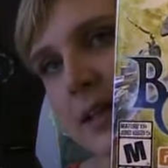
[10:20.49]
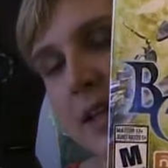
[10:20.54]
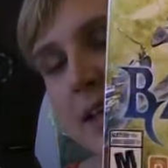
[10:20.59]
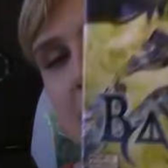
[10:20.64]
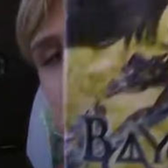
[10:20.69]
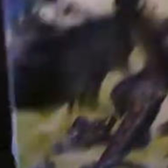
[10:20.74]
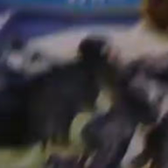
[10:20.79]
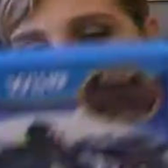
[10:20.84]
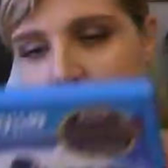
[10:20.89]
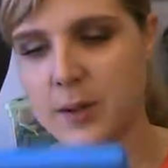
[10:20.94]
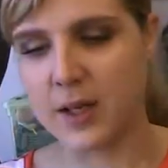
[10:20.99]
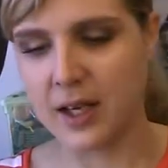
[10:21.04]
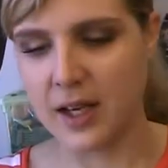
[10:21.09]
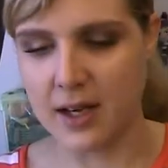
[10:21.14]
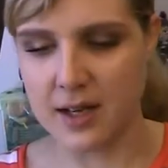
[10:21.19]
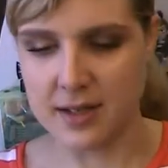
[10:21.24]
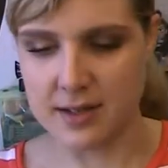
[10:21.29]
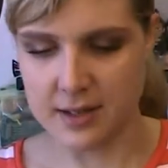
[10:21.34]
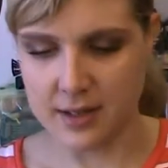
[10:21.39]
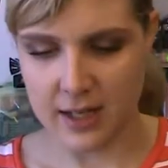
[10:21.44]
is,
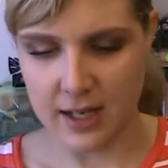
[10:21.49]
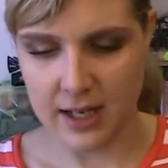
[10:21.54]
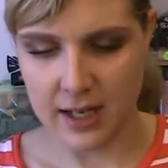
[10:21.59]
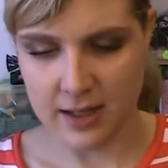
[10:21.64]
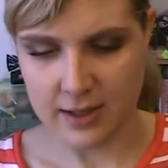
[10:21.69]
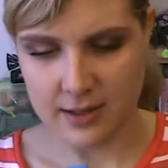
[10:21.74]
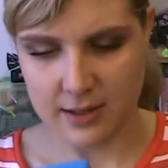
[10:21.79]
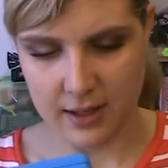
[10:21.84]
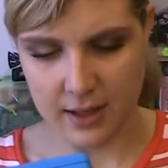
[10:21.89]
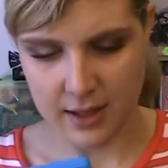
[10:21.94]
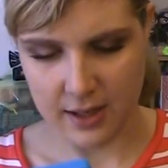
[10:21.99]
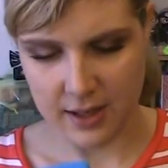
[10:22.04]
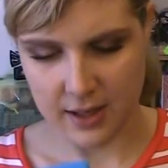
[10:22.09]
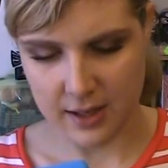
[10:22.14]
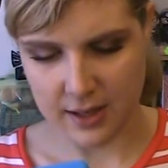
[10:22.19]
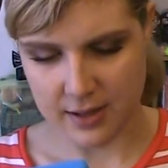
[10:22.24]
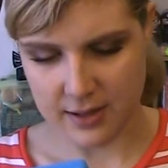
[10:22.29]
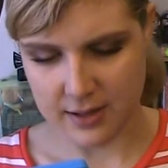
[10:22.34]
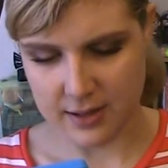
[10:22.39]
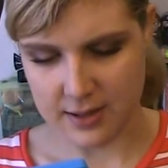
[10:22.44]
because it
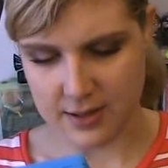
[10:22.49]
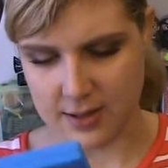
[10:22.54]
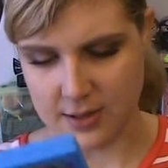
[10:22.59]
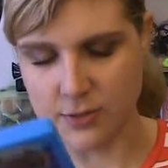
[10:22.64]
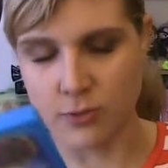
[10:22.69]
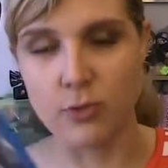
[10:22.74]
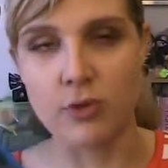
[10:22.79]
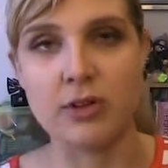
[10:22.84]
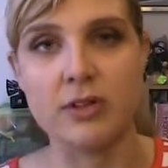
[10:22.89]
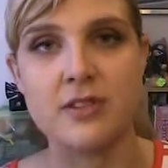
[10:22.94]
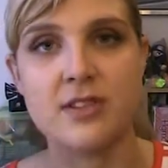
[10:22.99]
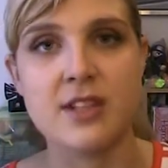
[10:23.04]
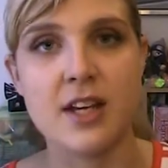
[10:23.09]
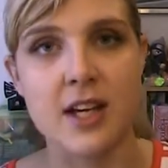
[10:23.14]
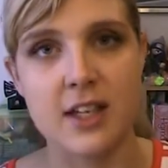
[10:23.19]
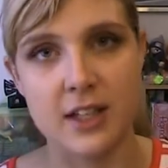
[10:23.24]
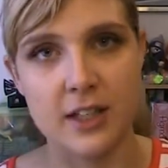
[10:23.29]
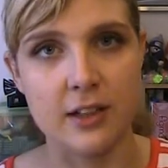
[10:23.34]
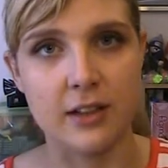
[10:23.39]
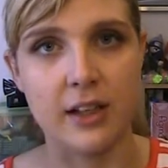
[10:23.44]
is
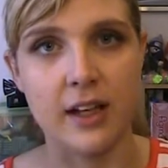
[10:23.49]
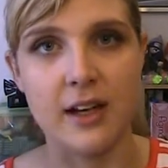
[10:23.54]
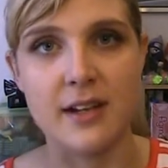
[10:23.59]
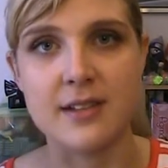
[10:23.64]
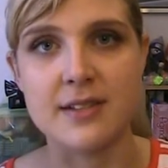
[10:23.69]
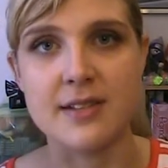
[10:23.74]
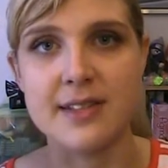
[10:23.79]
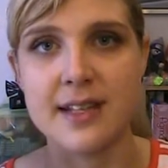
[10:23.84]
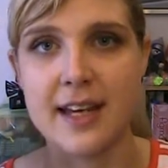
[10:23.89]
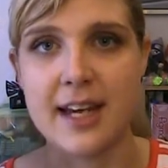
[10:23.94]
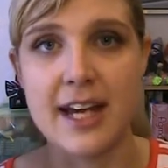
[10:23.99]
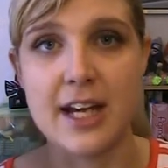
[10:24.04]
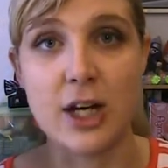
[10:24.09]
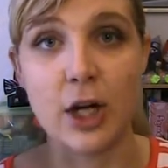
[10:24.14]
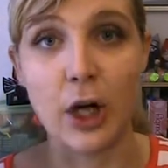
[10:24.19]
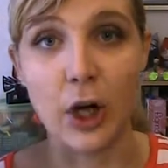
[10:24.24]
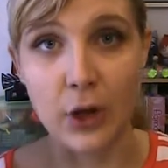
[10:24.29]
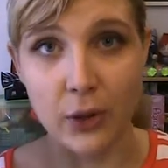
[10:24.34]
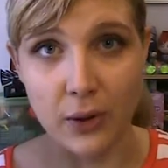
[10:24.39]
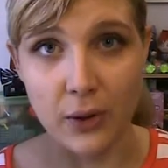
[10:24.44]
ridiculous in
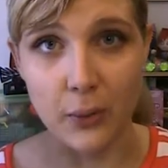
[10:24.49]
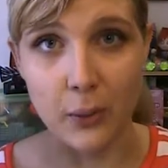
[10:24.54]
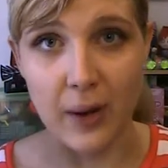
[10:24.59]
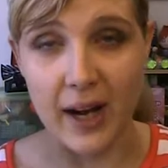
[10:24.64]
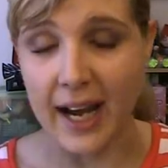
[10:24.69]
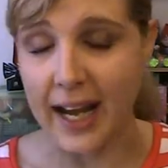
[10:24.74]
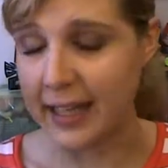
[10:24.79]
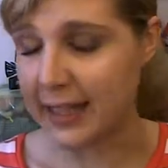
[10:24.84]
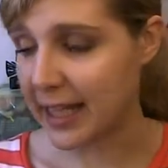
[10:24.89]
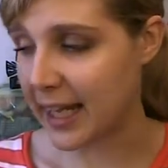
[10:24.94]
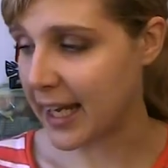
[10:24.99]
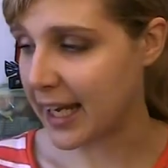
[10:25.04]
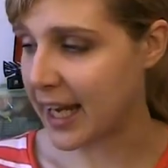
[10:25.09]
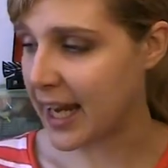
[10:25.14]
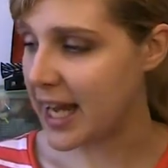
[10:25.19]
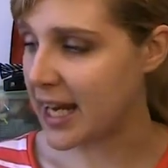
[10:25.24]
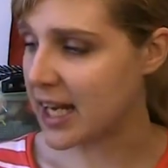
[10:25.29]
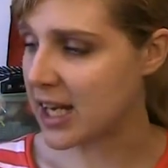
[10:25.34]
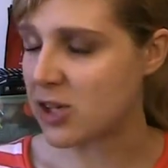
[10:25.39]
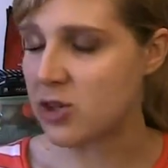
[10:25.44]
a good way. Like,
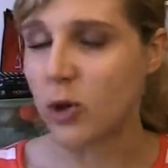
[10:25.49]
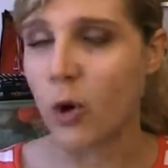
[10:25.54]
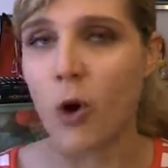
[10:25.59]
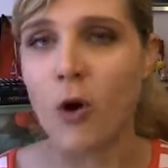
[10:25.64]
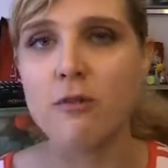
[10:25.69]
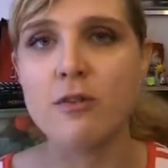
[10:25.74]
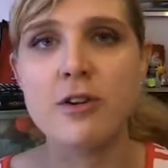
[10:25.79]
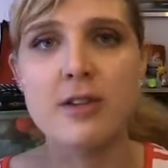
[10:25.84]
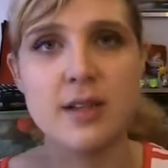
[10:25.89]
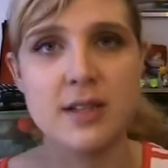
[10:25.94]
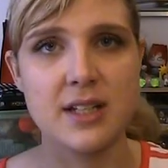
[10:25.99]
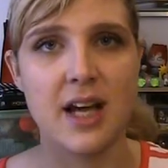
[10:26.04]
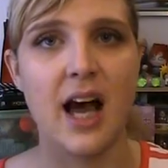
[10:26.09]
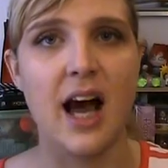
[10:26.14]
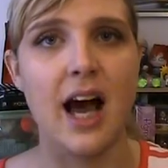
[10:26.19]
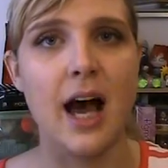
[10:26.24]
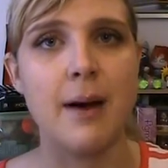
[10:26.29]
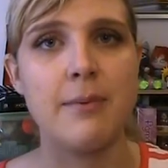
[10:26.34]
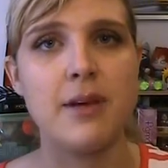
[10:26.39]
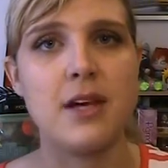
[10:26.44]
it is over the
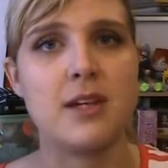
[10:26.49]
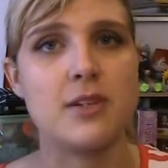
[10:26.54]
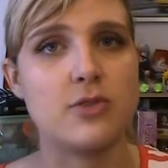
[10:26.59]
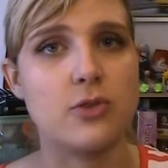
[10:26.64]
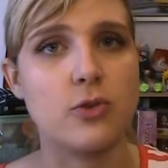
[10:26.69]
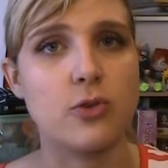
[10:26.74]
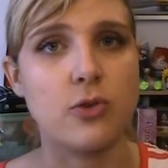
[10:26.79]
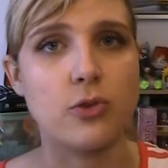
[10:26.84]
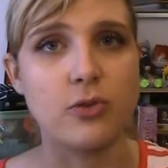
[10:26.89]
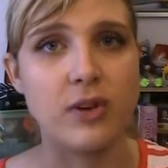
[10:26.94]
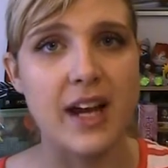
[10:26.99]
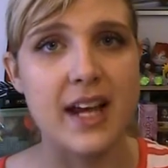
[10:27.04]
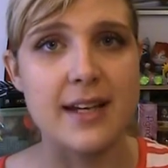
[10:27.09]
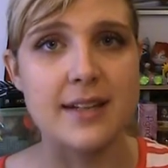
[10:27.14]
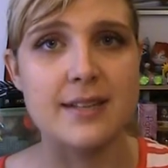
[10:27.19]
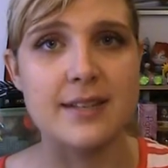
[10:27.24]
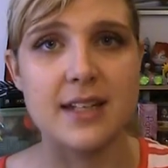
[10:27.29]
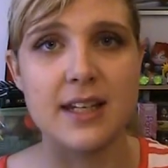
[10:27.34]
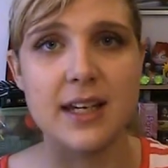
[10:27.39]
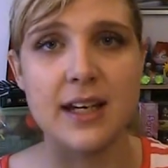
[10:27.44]
top, it is
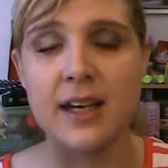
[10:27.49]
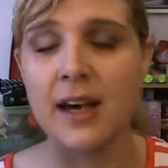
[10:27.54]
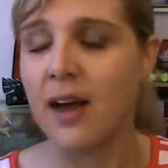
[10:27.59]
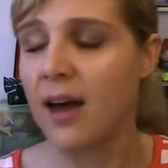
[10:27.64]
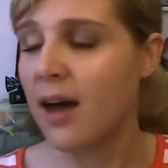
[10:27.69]
crazy.